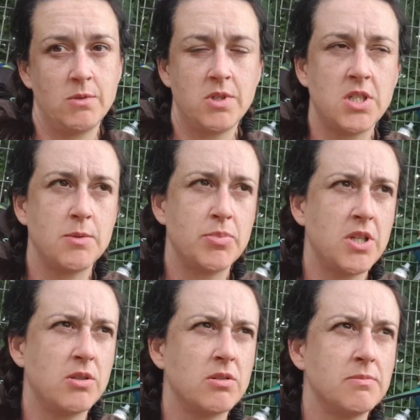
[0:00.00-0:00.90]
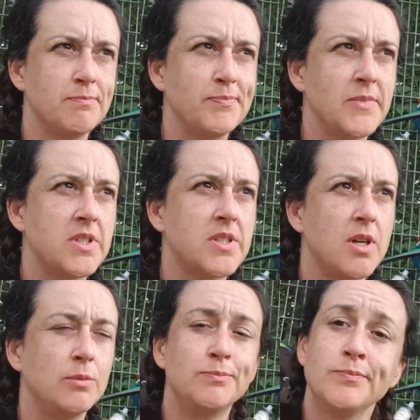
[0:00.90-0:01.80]
which is pretty good.
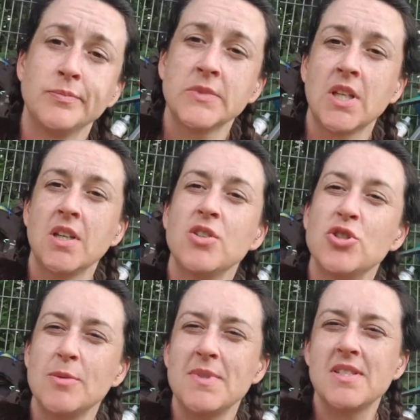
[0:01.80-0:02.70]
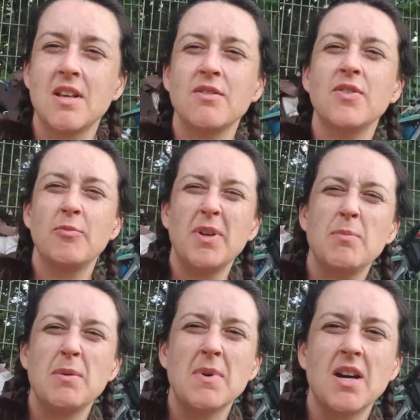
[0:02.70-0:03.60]
So, treat myself, I've been
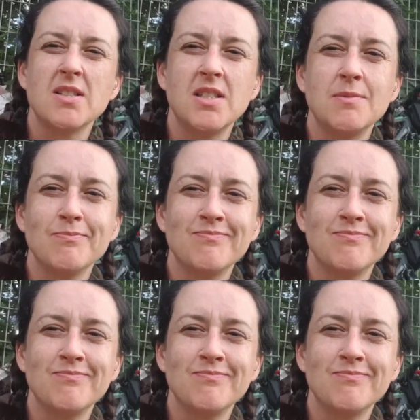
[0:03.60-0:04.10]
a bit mardy.